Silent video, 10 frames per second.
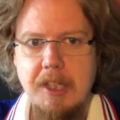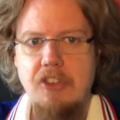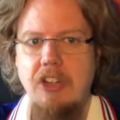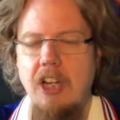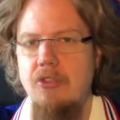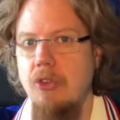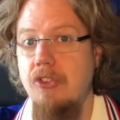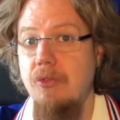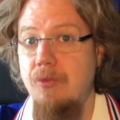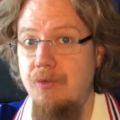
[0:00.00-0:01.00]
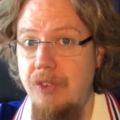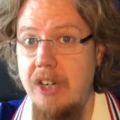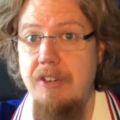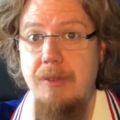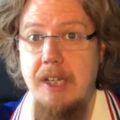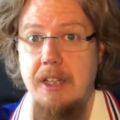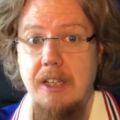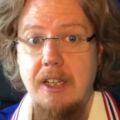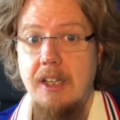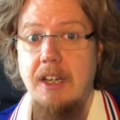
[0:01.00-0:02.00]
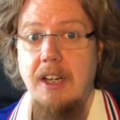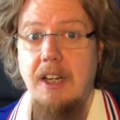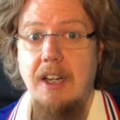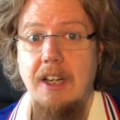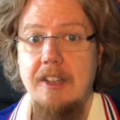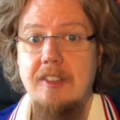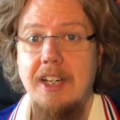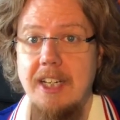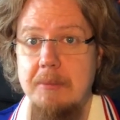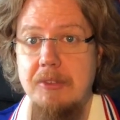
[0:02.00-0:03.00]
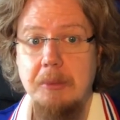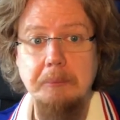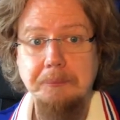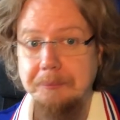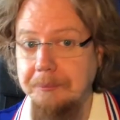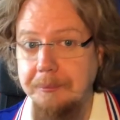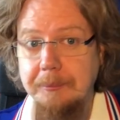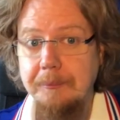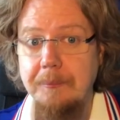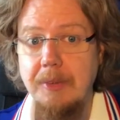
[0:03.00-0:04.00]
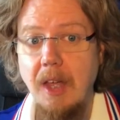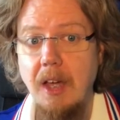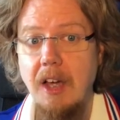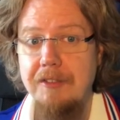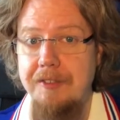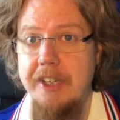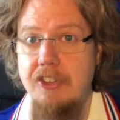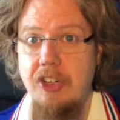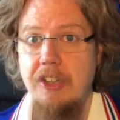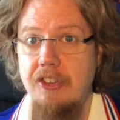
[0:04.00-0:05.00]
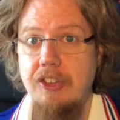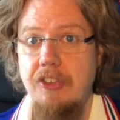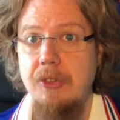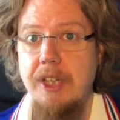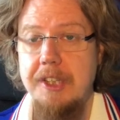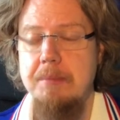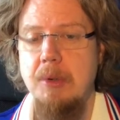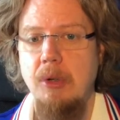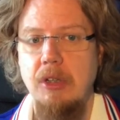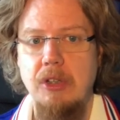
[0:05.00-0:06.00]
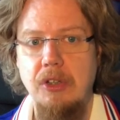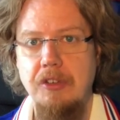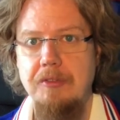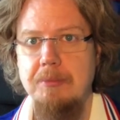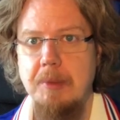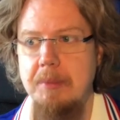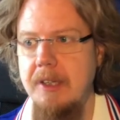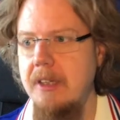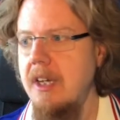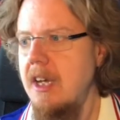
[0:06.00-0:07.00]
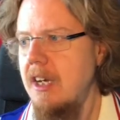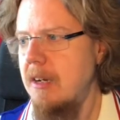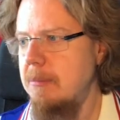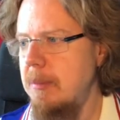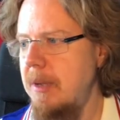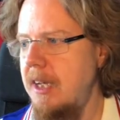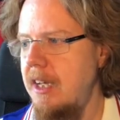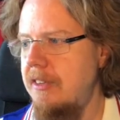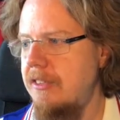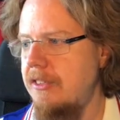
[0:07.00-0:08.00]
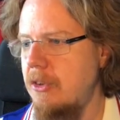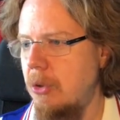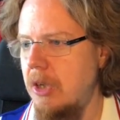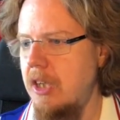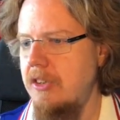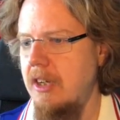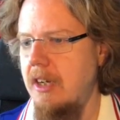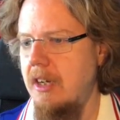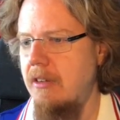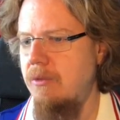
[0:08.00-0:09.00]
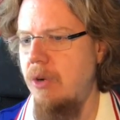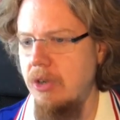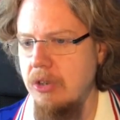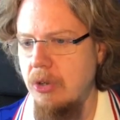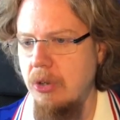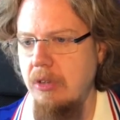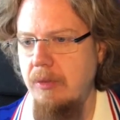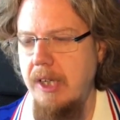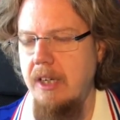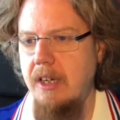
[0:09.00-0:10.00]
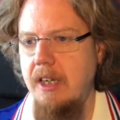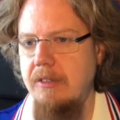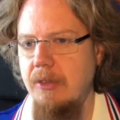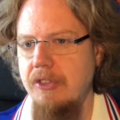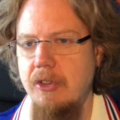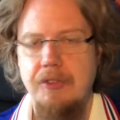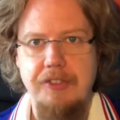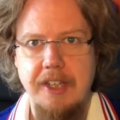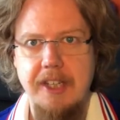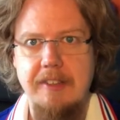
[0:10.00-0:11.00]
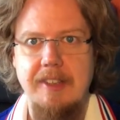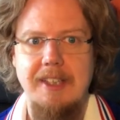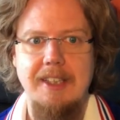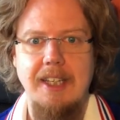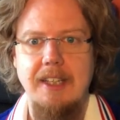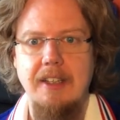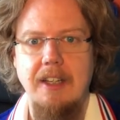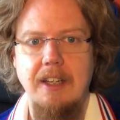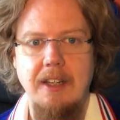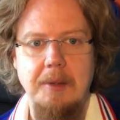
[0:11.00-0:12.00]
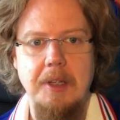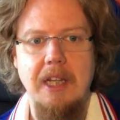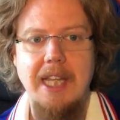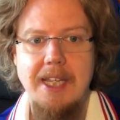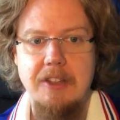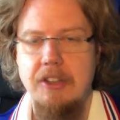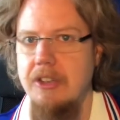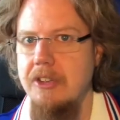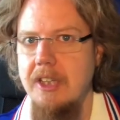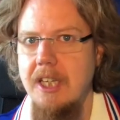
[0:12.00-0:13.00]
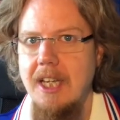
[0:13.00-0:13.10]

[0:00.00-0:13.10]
the challenge was very well uh, timed. Uh, fair chance, chance to get the ball off Mbappe. Mbappe had scored uh, one goal where it wasn't offside, and then uh, laid on